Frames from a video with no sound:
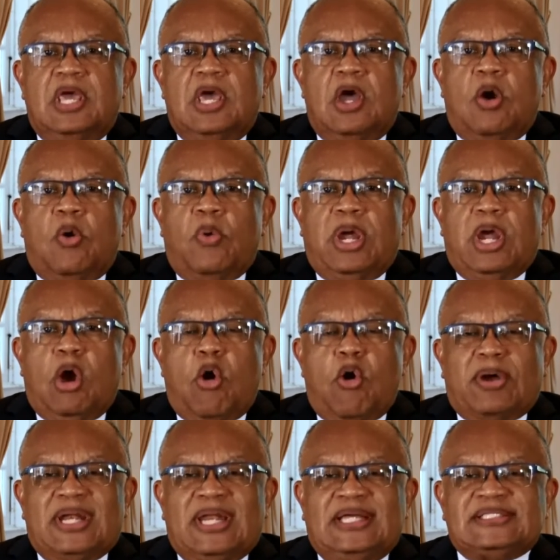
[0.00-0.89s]
where
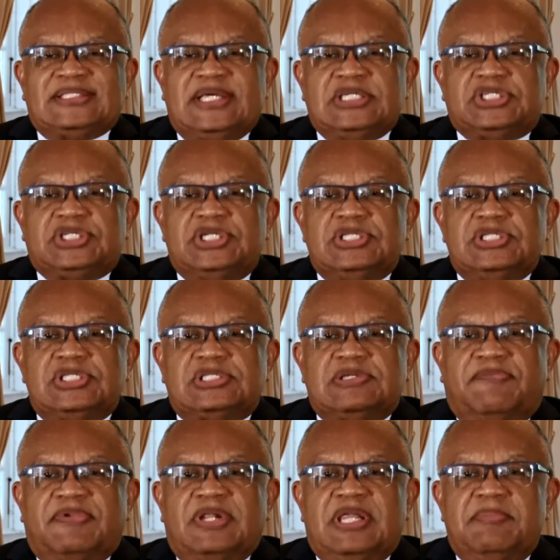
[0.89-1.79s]
organizations
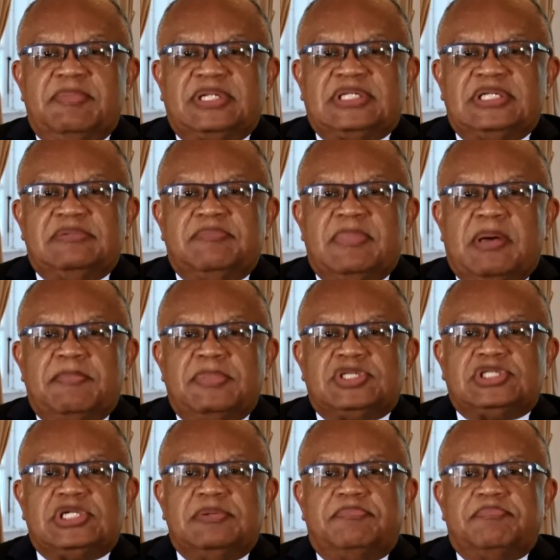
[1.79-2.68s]
of limited
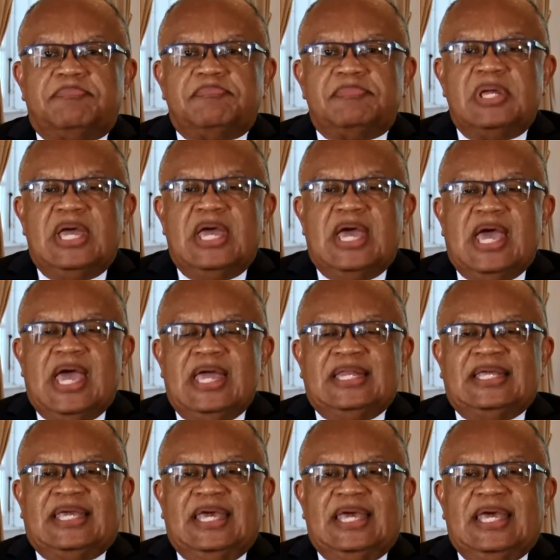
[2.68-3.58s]
membership
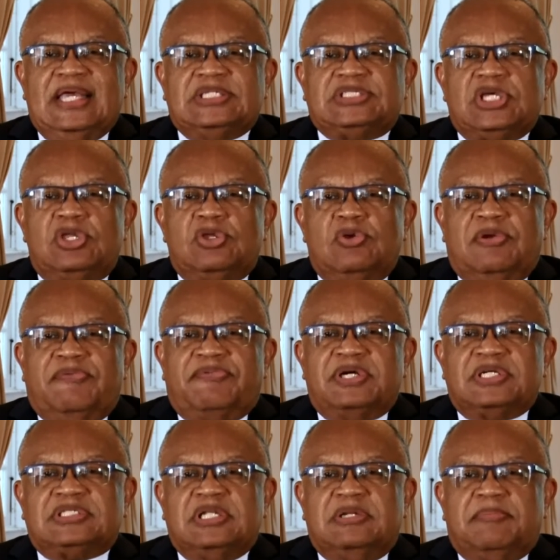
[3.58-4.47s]
engage in
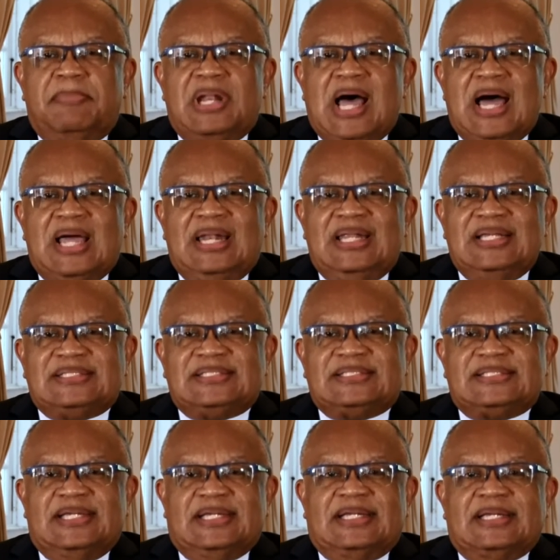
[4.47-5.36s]
universal
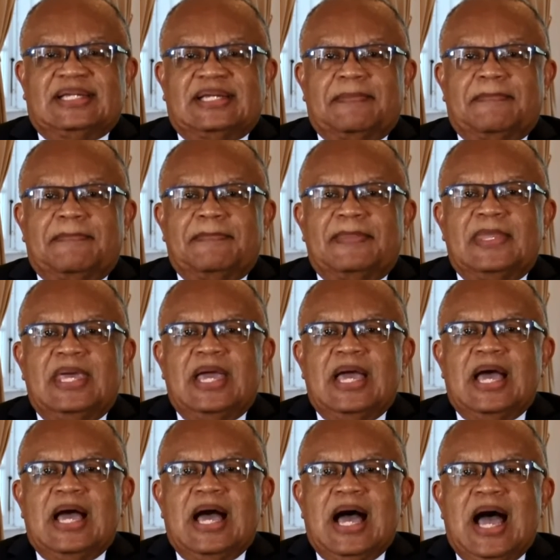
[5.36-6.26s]
blacklisting
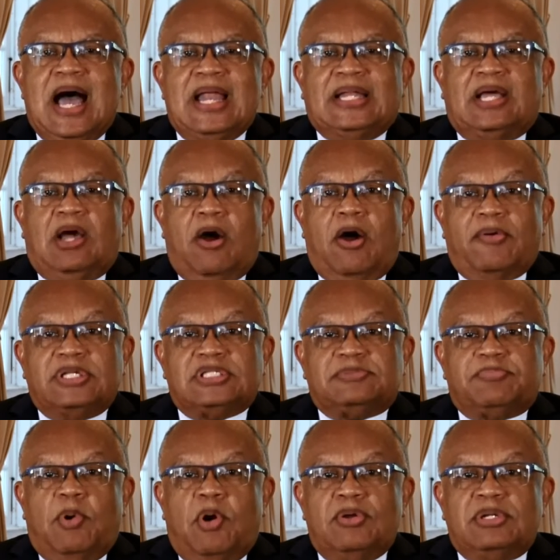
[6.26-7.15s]
and
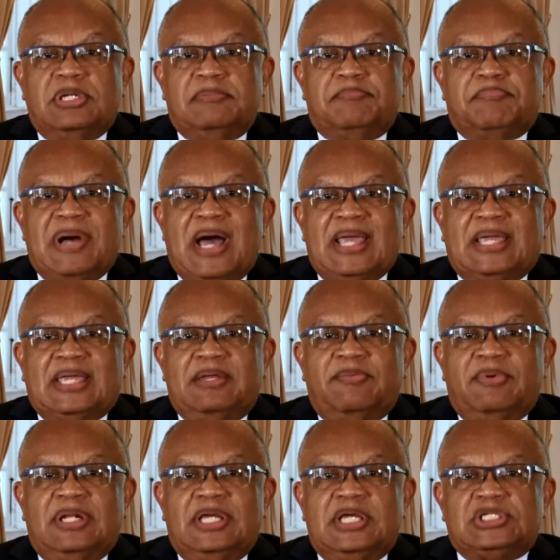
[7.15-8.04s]
correspondent banking
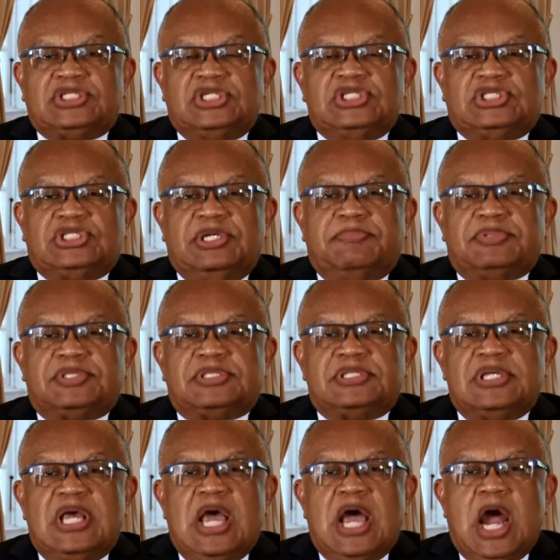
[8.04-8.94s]
relationships
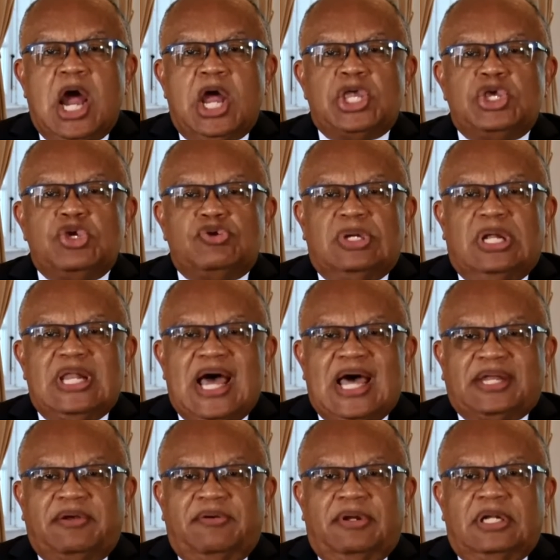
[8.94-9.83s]
are
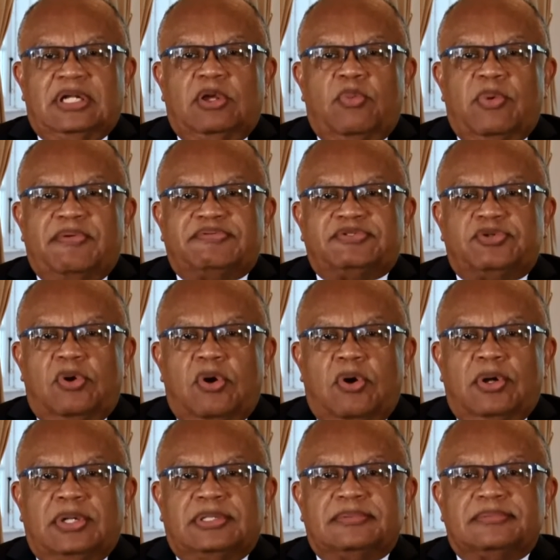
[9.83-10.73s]
unilaterally withdrawn.